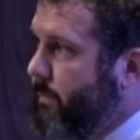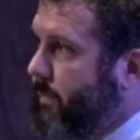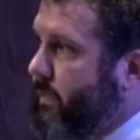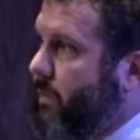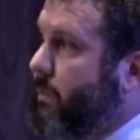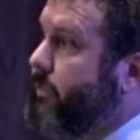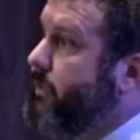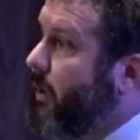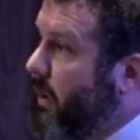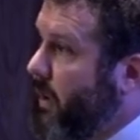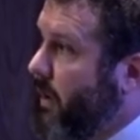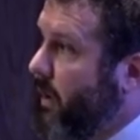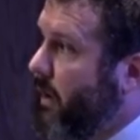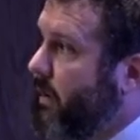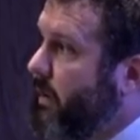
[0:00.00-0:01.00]
What's
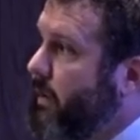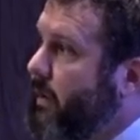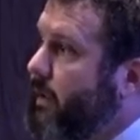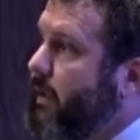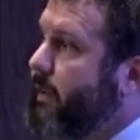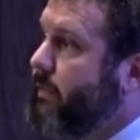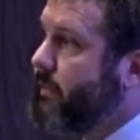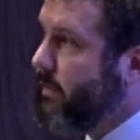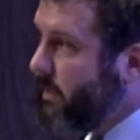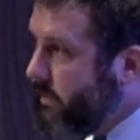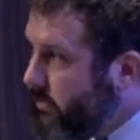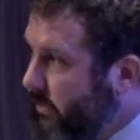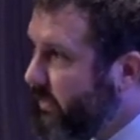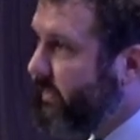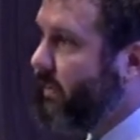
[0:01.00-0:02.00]
hard is the
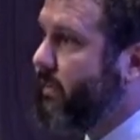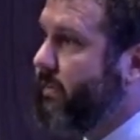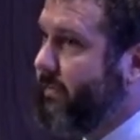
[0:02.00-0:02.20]
logistics of